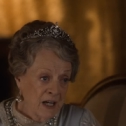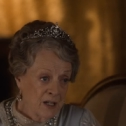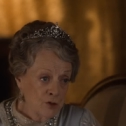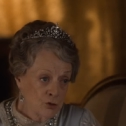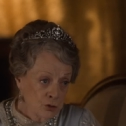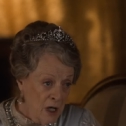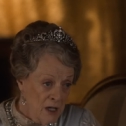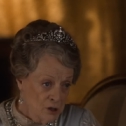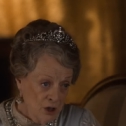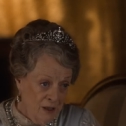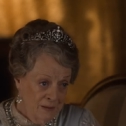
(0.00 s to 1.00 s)
that I
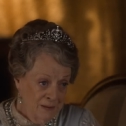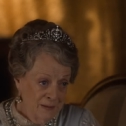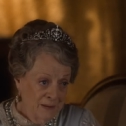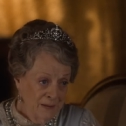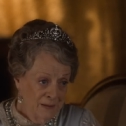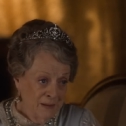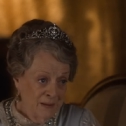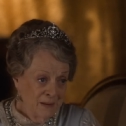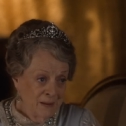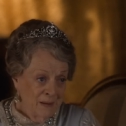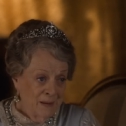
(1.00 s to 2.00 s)
treasure
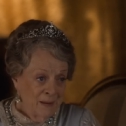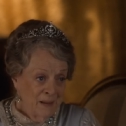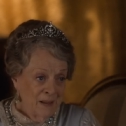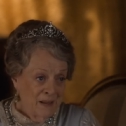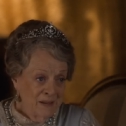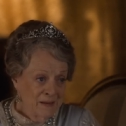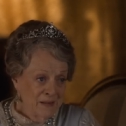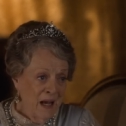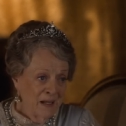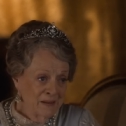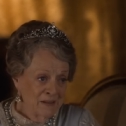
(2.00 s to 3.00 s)
in
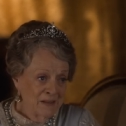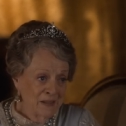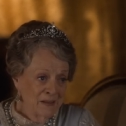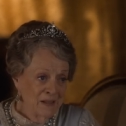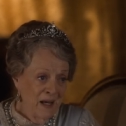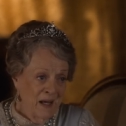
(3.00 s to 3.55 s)
talented